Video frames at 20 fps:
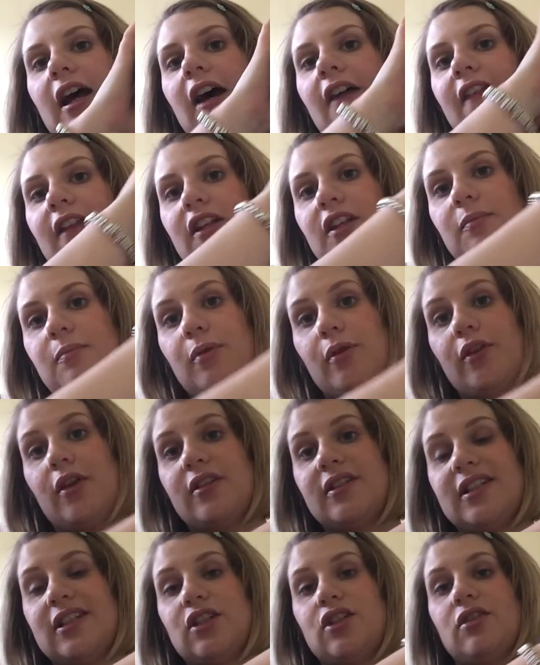and then you put
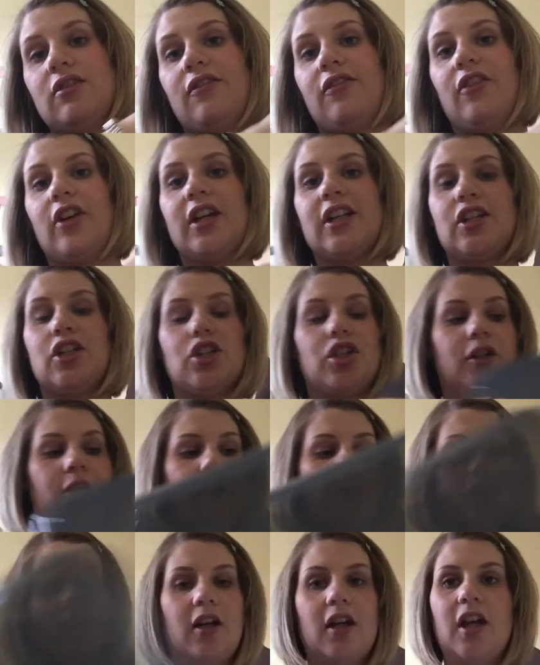those into your fridge.
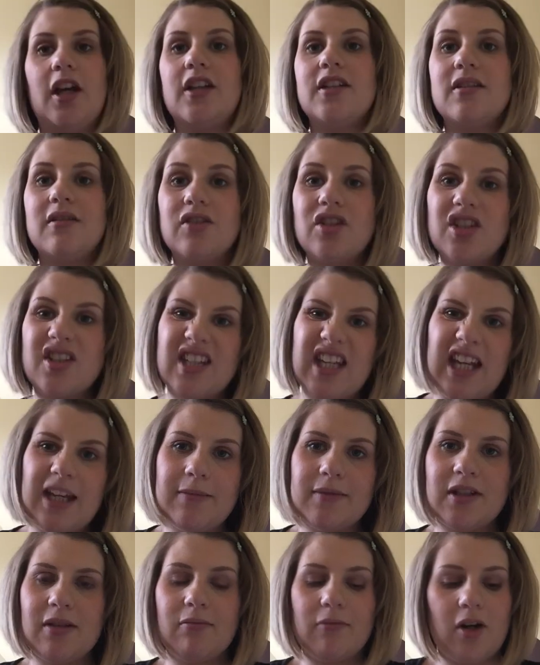So it just
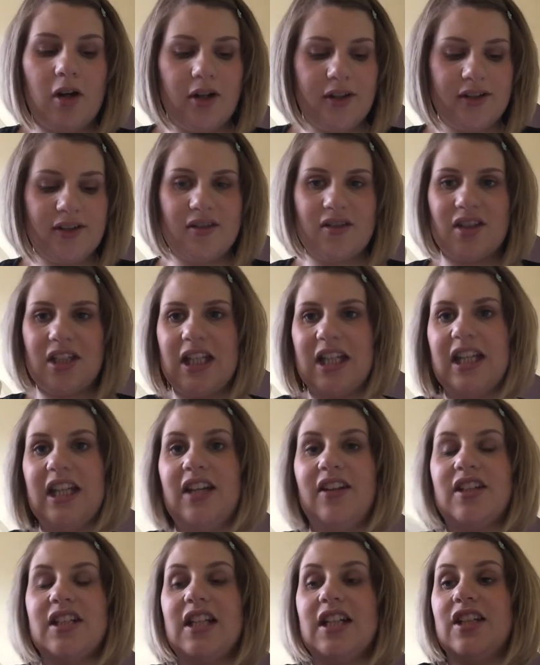keeps them nice and
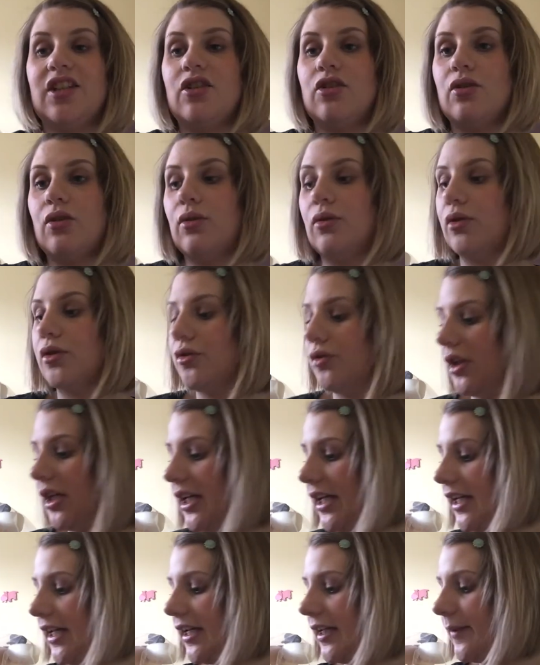easily stored,
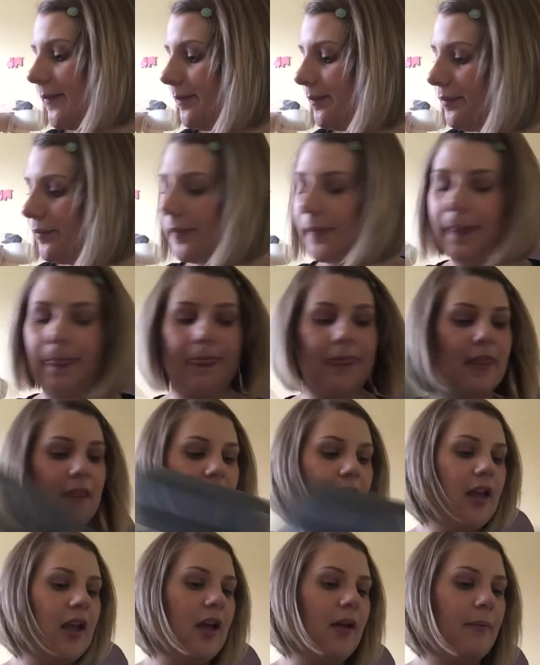really.
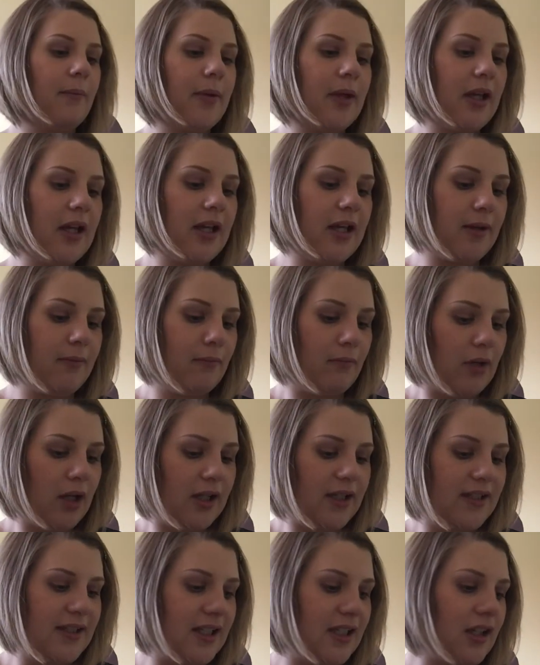But
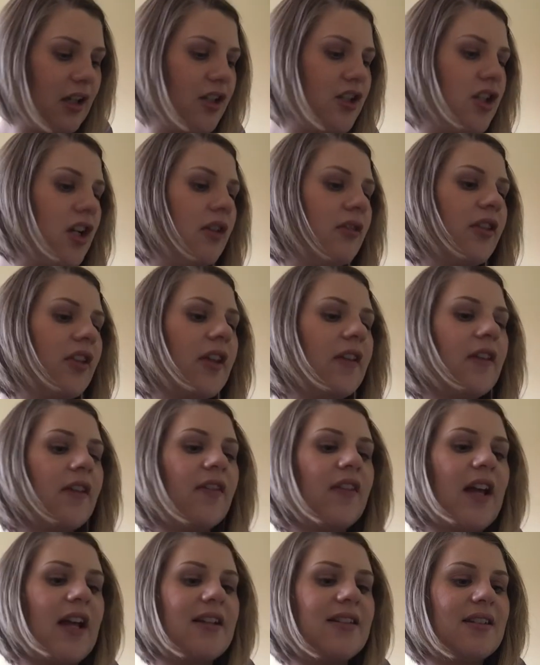like I said, I don't think
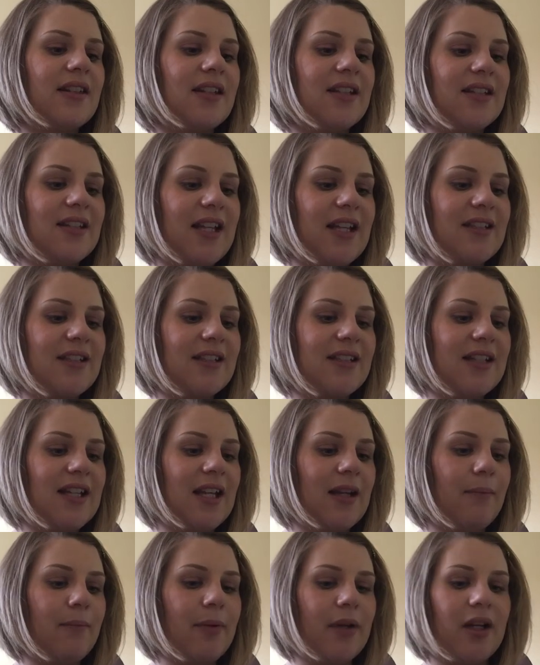that that's a
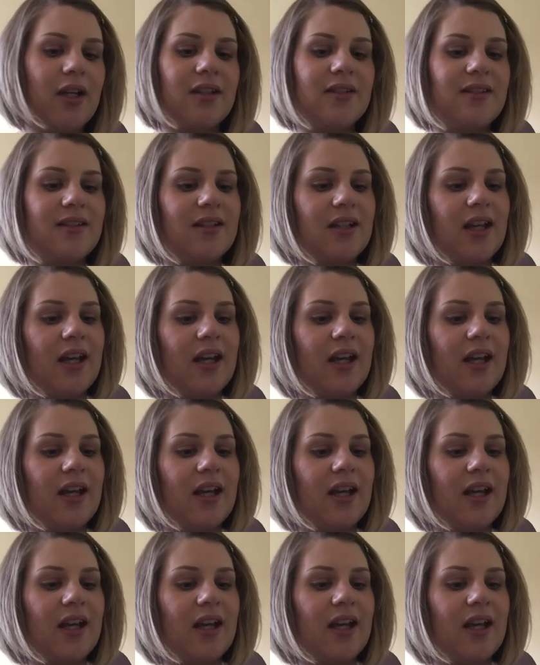necessity, but